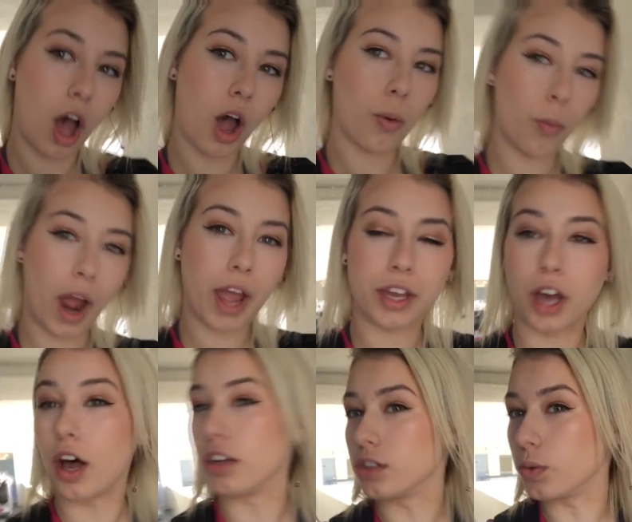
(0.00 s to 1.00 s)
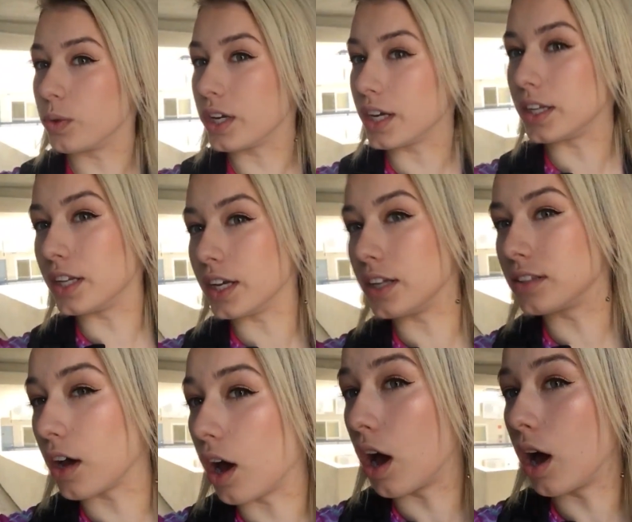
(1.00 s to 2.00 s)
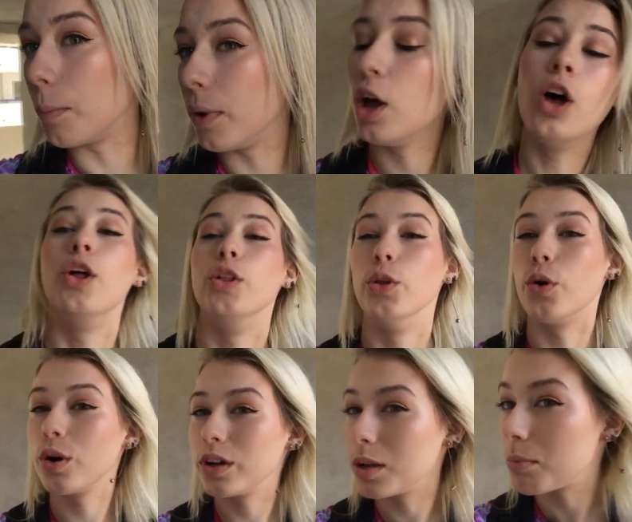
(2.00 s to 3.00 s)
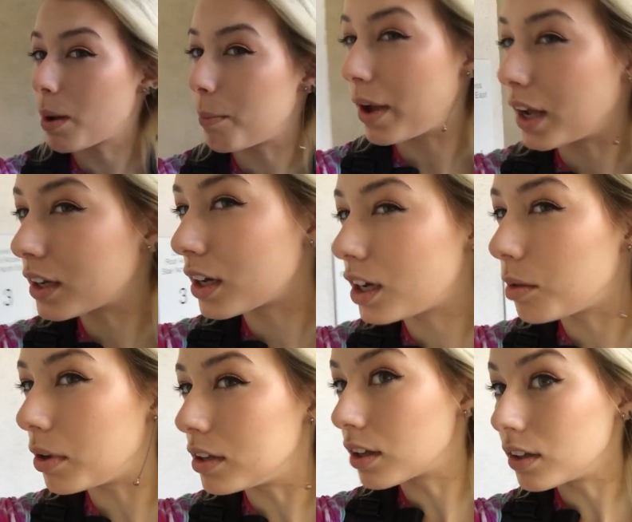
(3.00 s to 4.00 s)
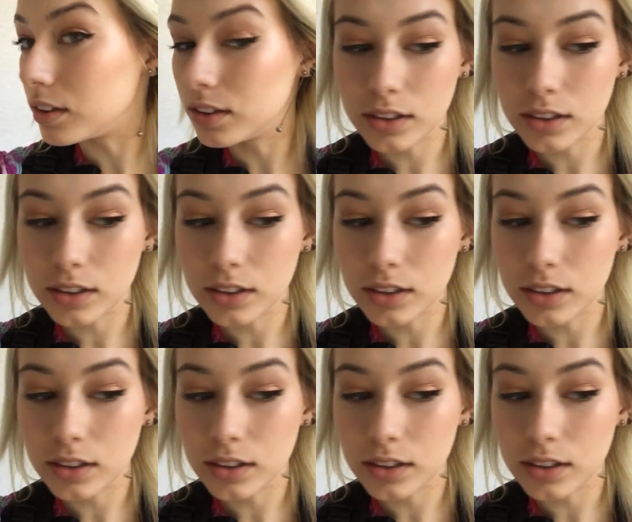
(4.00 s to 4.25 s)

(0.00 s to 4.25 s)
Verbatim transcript: All right, y'all. So we end this. Um, Lauren did my makeup. It's a